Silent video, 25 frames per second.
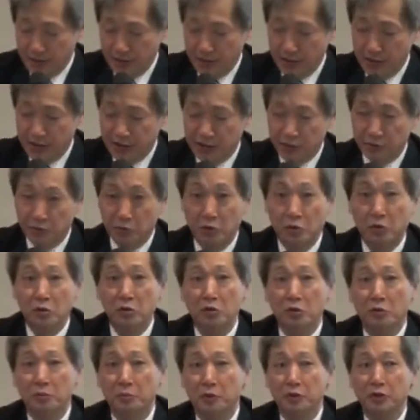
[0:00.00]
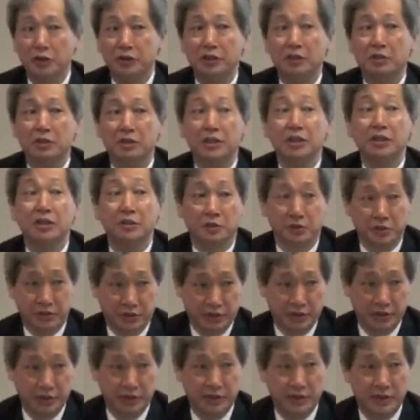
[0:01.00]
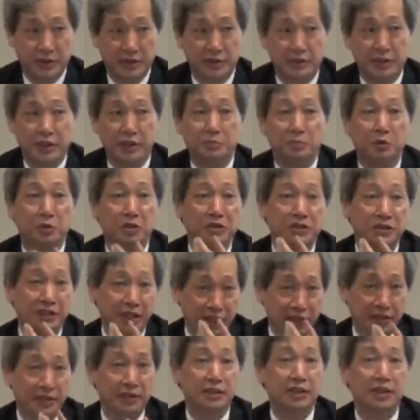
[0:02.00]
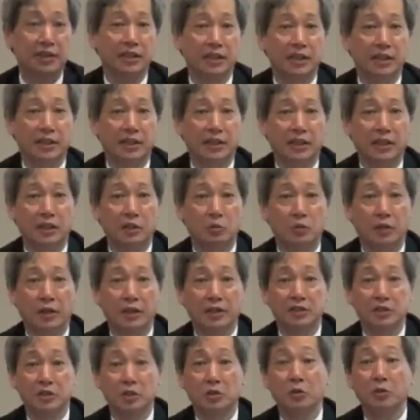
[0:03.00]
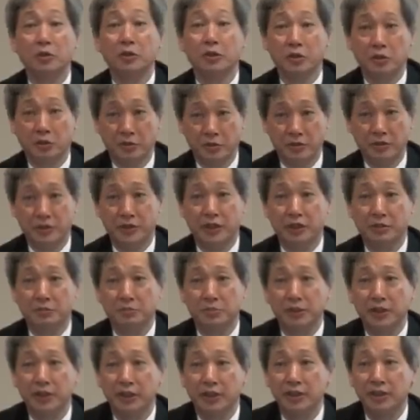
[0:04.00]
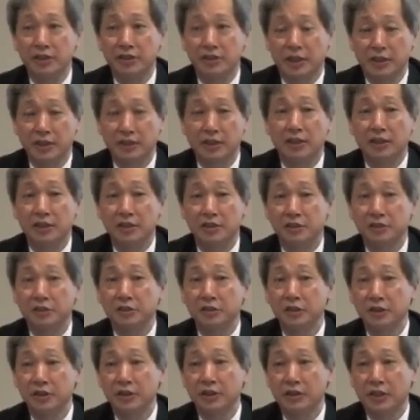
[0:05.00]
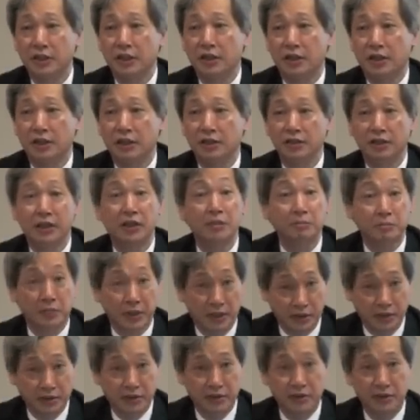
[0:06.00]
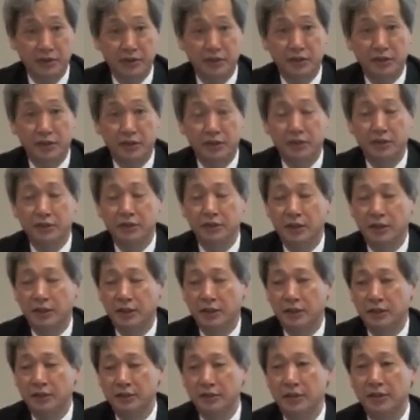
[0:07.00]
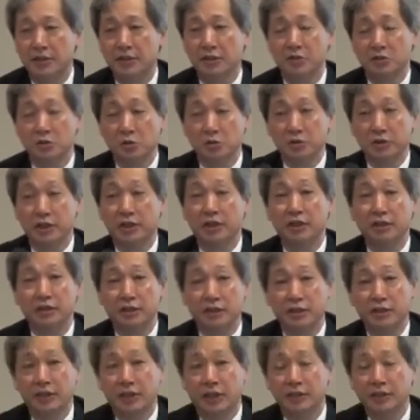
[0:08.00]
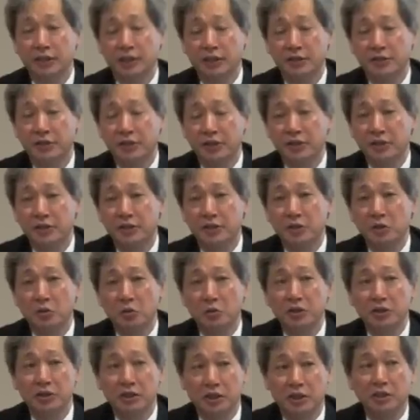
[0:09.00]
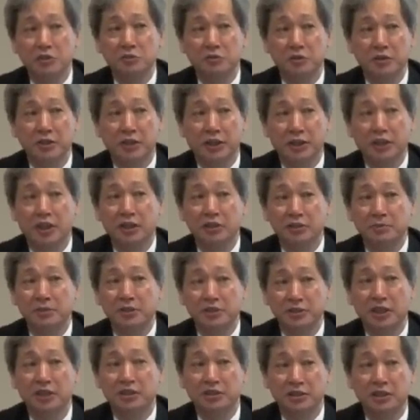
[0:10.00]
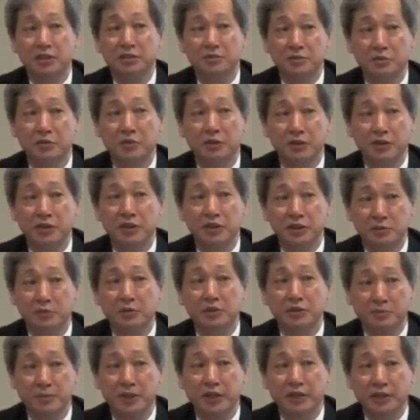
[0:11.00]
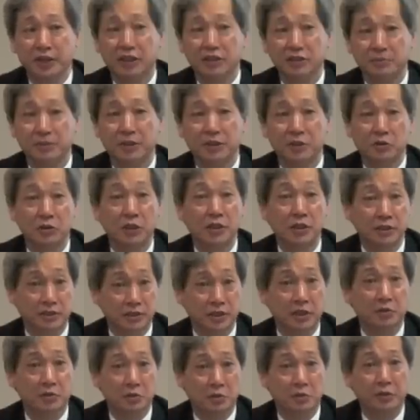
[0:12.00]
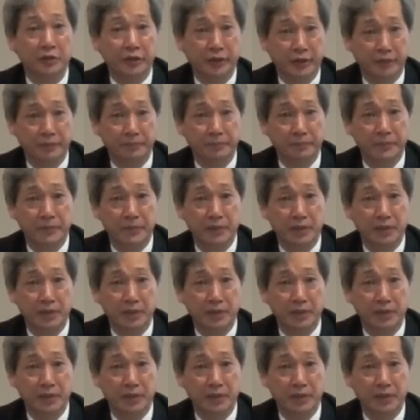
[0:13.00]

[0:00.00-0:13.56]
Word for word: It is the role of political leaders that present uh, what is going on, that plays a larger uh, impact in, uh, in the society. And I think the only country that has been successful in this respect has been South Korea.